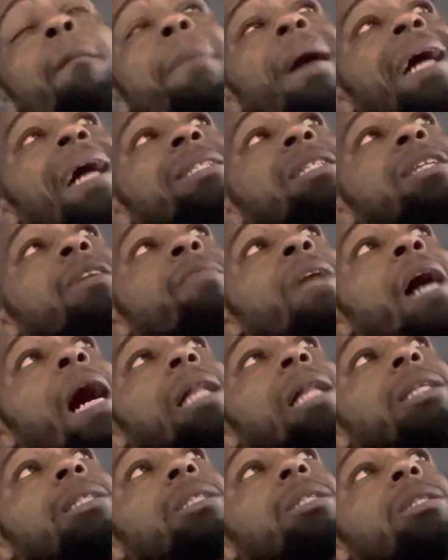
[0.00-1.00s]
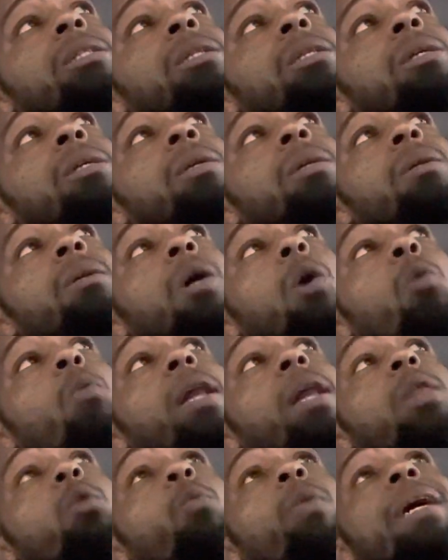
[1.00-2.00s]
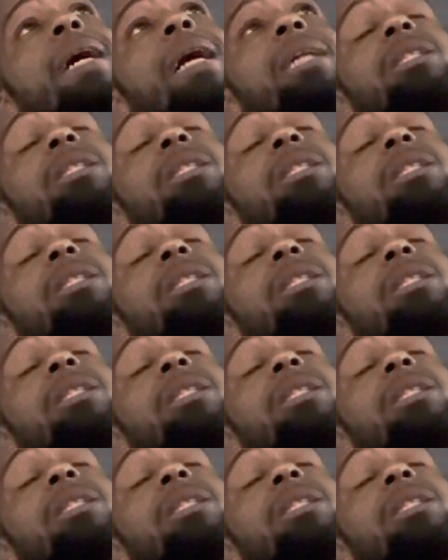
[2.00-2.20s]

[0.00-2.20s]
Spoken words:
positive knowledge, or whether we